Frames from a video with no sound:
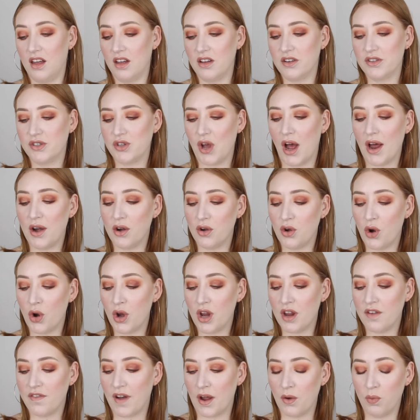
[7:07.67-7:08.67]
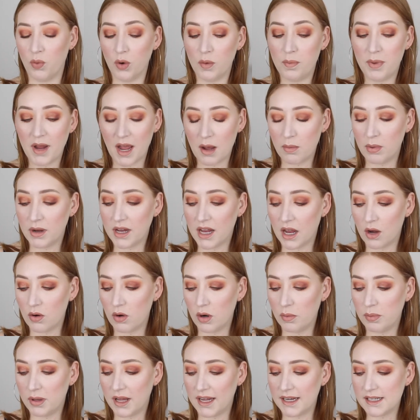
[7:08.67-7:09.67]
So I don't know if I would be able to get a
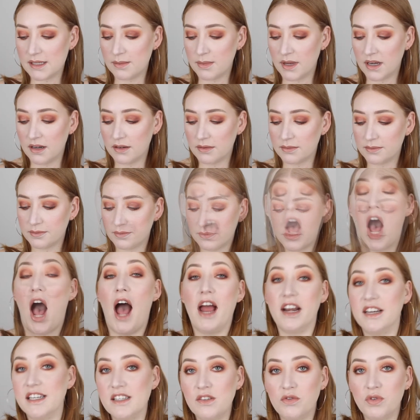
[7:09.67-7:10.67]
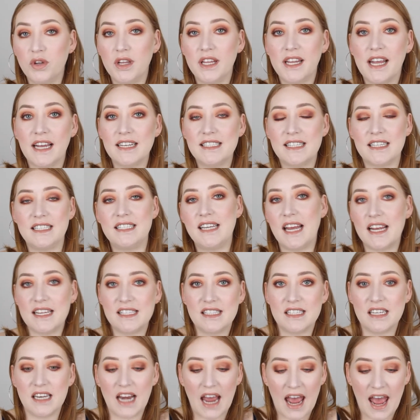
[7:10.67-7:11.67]
replacement. I didn't really get to
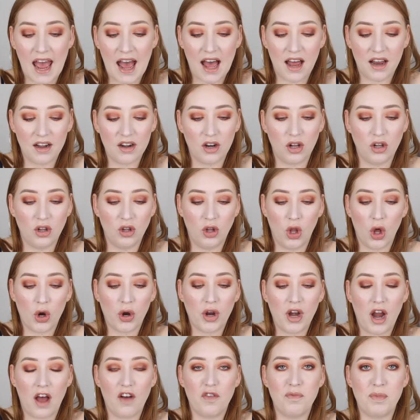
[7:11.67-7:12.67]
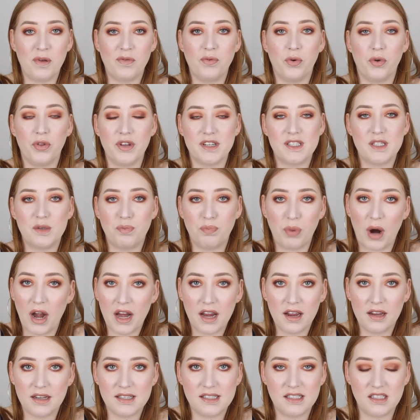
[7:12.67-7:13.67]
test it out long enough before the
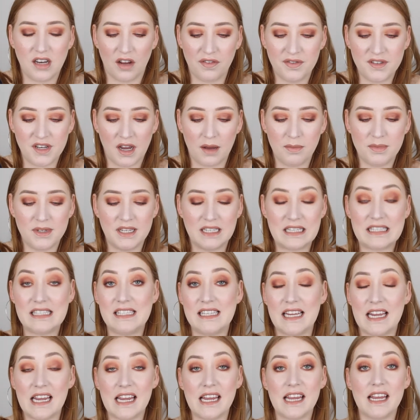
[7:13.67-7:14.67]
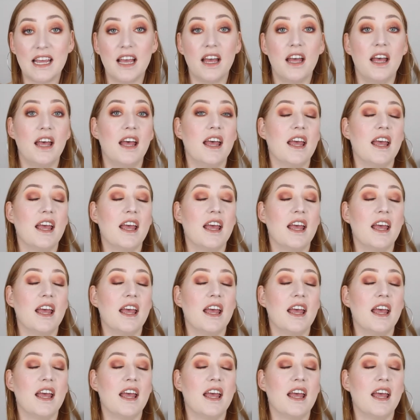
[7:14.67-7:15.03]
sprayer stuffed up to see